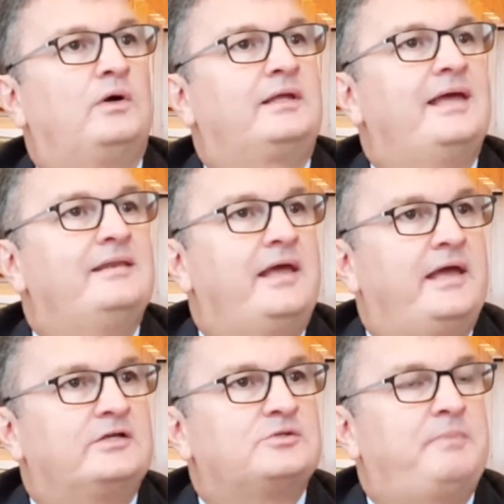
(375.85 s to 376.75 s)
what can
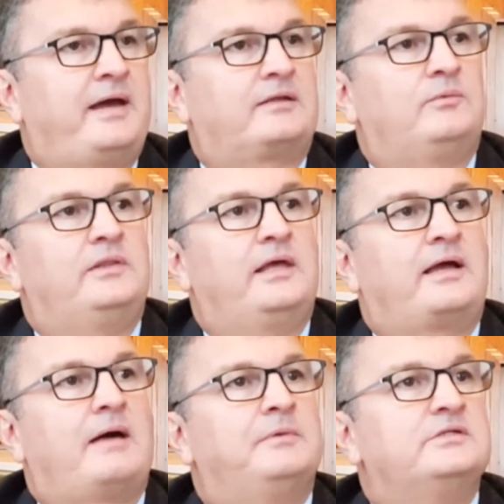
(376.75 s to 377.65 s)
they expect when
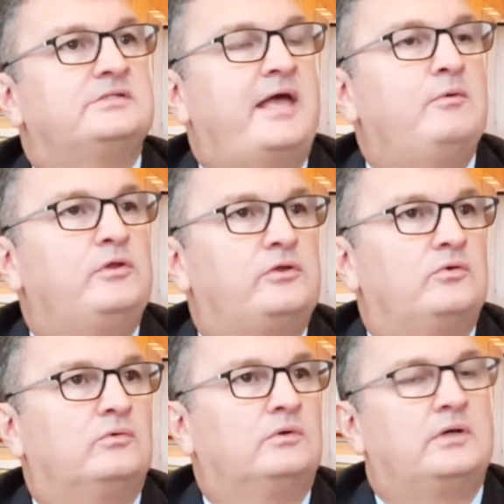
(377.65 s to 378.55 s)
they come and stay with
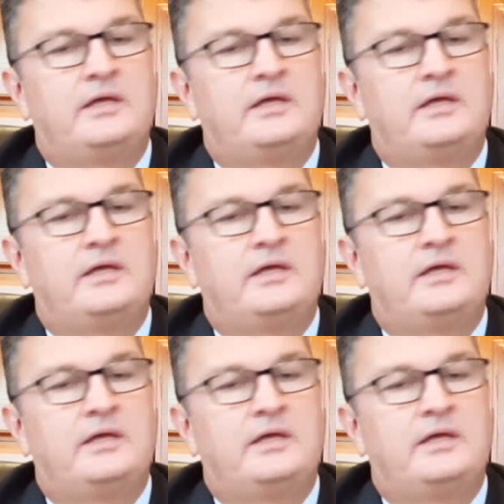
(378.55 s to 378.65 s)
you,